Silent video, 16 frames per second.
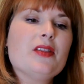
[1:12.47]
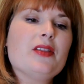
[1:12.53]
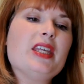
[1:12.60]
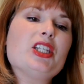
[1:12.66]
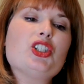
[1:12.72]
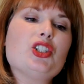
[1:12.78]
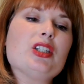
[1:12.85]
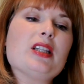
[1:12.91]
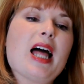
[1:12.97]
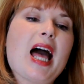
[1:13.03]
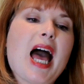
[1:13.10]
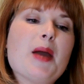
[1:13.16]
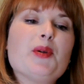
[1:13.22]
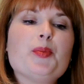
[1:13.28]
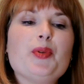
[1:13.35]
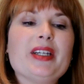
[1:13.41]
this
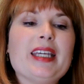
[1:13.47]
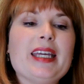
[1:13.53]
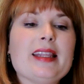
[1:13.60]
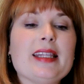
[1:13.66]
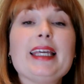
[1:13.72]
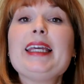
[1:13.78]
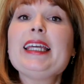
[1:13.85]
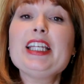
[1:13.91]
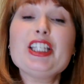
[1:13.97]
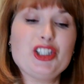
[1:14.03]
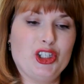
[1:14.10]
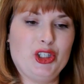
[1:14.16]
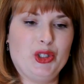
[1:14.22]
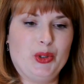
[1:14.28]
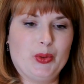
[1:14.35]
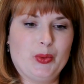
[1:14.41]
July we're bringing the heat
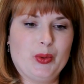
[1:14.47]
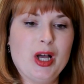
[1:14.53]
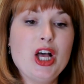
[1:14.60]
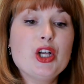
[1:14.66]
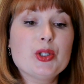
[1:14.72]
to you,